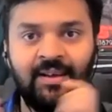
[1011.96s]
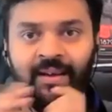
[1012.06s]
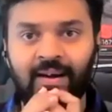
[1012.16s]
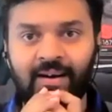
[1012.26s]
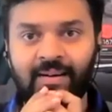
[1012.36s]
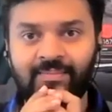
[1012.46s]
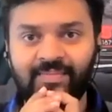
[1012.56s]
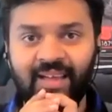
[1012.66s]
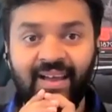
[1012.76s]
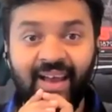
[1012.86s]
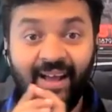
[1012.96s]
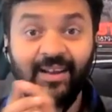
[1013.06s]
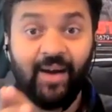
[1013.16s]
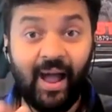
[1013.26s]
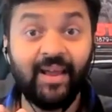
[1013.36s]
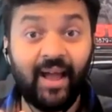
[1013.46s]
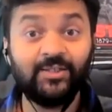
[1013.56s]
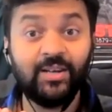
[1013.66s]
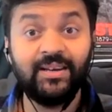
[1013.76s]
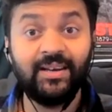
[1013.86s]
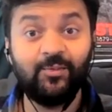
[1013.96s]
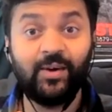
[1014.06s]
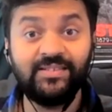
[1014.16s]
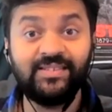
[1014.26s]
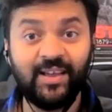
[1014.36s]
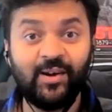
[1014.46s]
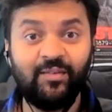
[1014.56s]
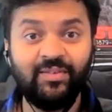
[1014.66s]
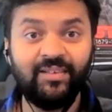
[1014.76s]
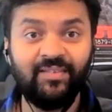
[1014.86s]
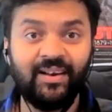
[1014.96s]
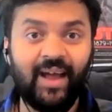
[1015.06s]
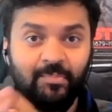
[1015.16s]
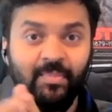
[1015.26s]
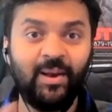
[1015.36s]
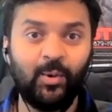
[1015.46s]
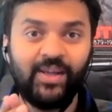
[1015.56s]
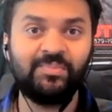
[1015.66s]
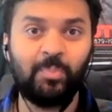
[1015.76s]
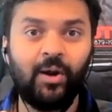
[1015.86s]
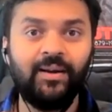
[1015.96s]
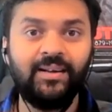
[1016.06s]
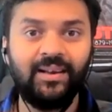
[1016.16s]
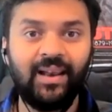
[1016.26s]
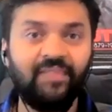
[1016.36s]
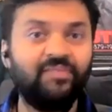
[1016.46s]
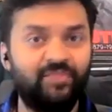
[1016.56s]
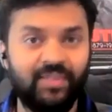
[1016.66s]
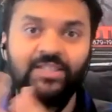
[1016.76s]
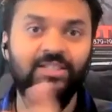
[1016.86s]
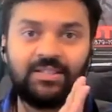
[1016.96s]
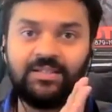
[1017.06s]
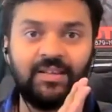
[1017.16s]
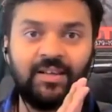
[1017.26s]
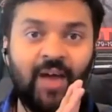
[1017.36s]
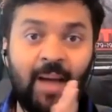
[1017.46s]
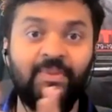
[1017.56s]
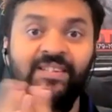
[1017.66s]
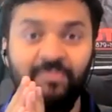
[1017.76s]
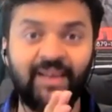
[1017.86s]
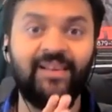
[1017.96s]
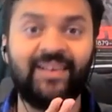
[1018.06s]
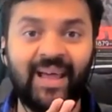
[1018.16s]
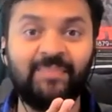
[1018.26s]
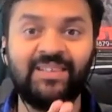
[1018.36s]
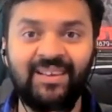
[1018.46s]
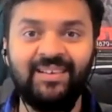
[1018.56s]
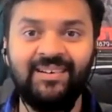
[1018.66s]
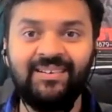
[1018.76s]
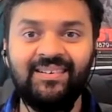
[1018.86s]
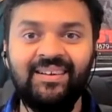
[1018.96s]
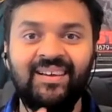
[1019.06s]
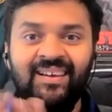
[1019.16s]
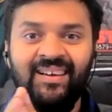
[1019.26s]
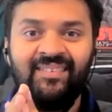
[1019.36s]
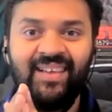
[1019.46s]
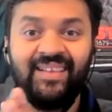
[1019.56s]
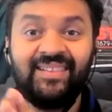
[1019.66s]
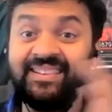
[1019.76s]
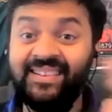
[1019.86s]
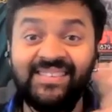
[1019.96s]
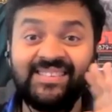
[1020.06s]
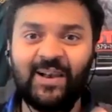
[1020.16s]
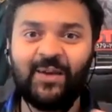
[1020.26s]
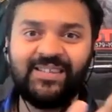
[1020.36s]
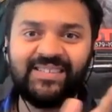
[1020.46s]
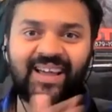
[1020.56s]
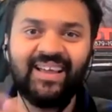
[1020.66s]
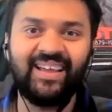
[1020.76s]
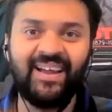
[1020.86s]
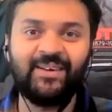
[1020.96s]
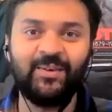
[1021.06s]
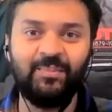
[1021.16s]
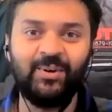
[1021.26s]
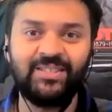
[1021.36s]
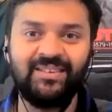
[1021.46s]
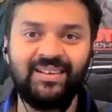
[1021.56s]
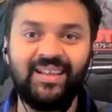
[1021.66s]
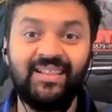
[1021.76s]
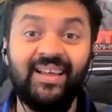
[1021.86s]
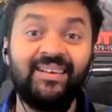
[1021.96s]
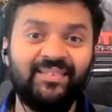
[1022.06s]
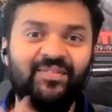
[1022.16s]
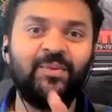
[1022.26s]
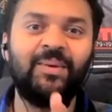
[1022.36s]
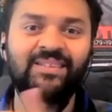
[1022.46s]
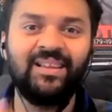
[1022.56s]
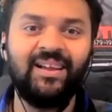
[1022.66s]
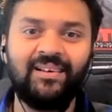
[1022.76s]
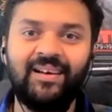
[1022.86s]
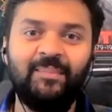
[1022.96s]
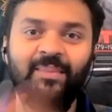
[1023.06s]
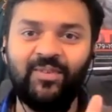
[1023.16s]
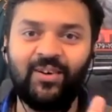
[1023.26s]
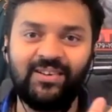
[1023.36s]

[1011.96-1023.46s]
And I actually did once think of it when at my lowest point in life, which, you know, happens many a times in a year. Well, I think this is the lowest I can get to emotionally. And then a few months later, I'm in for a